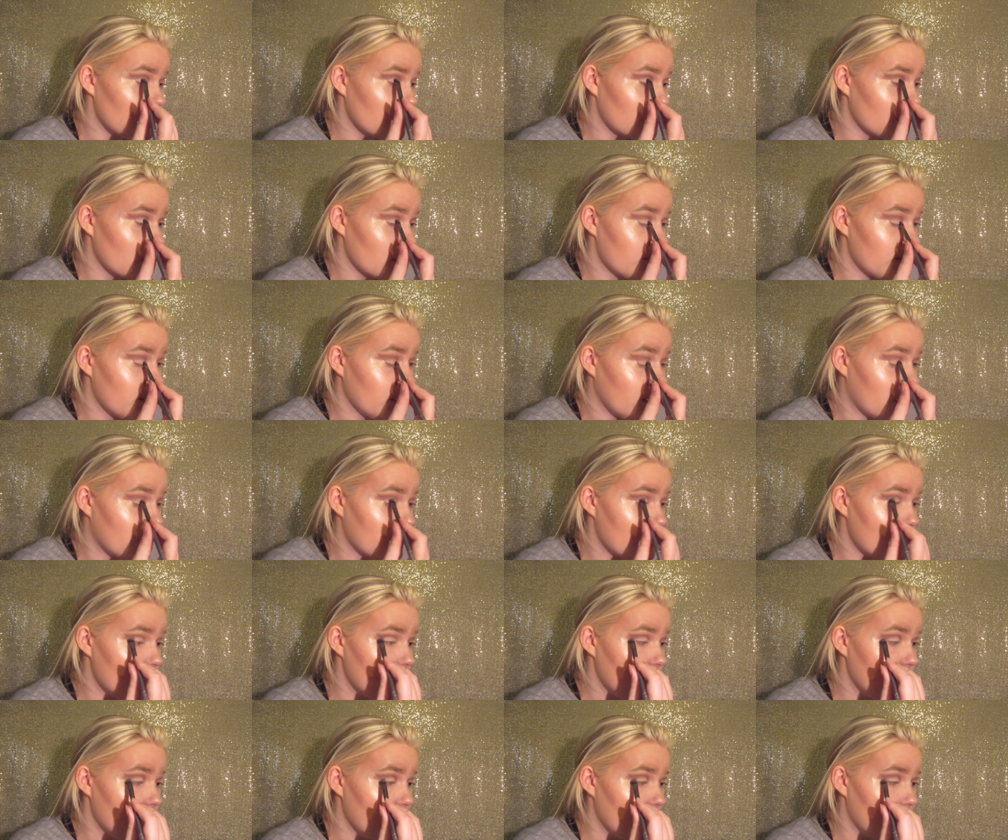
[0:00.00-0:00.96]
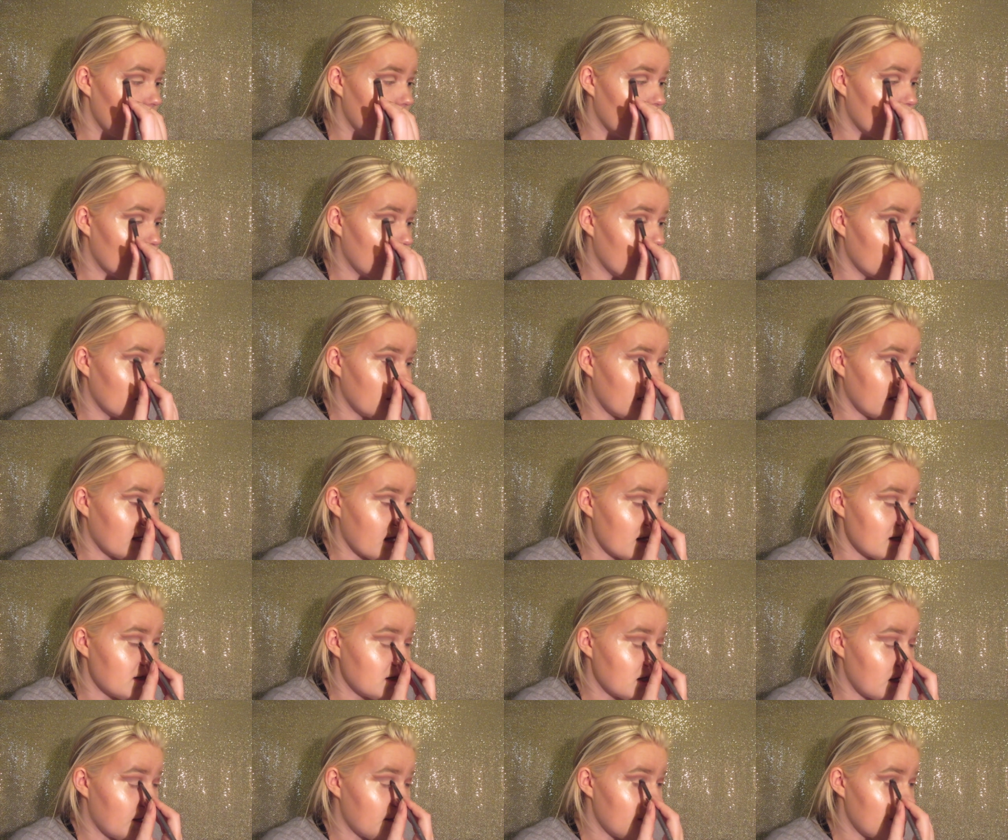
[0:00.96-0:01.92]
that's going to be on it but like I
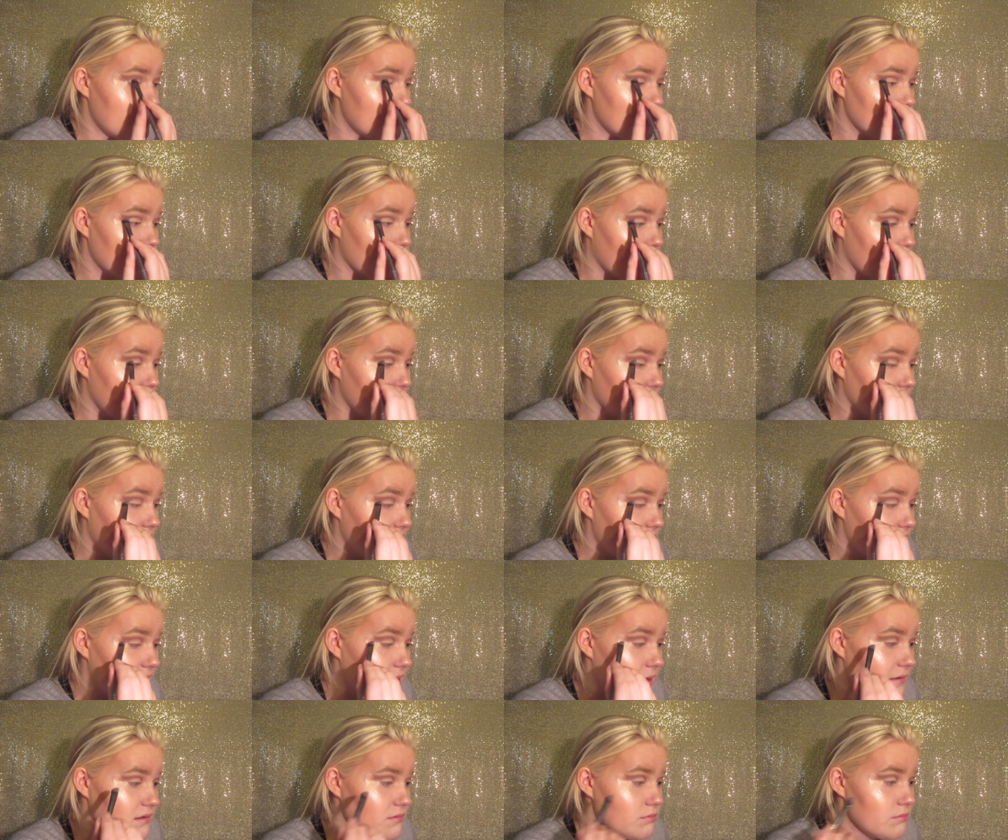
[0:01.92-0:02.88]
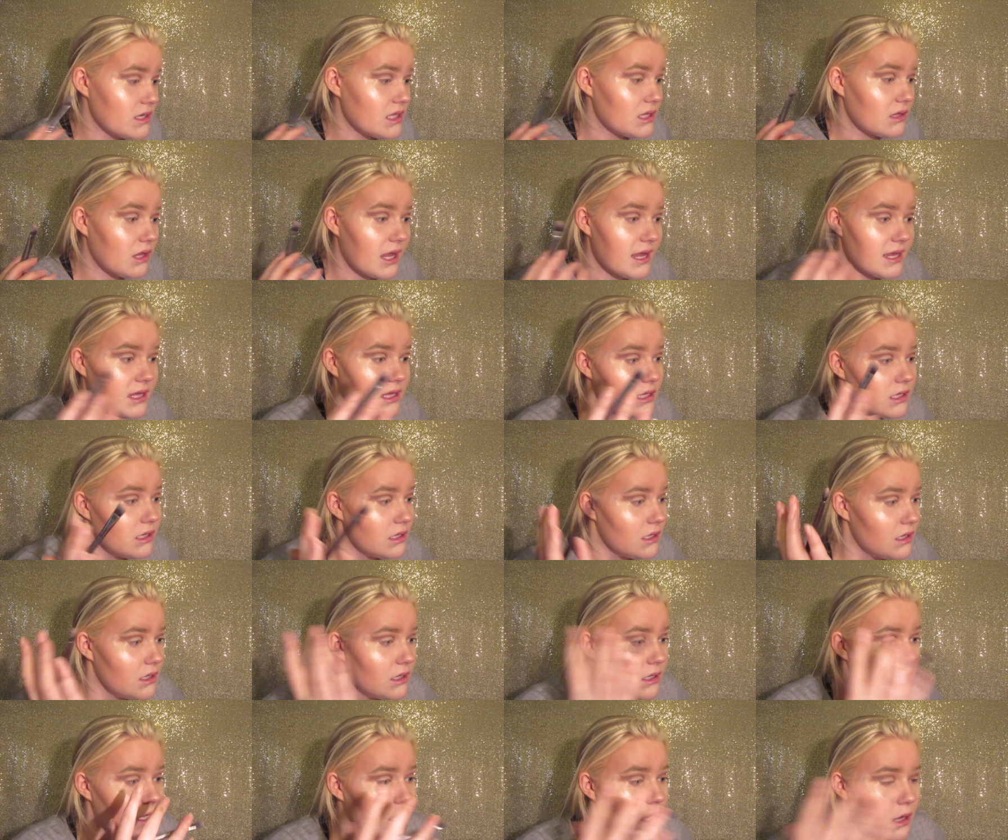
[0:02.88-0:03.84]
said this just kind of like gives me like
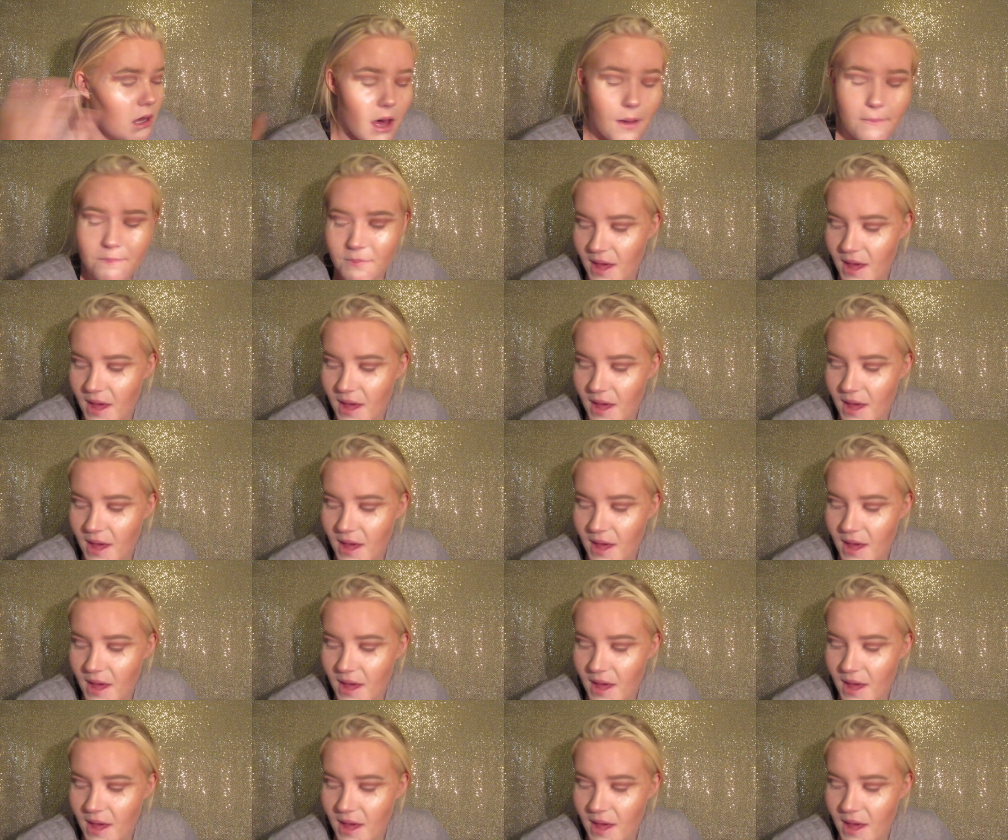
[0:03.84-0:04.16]
a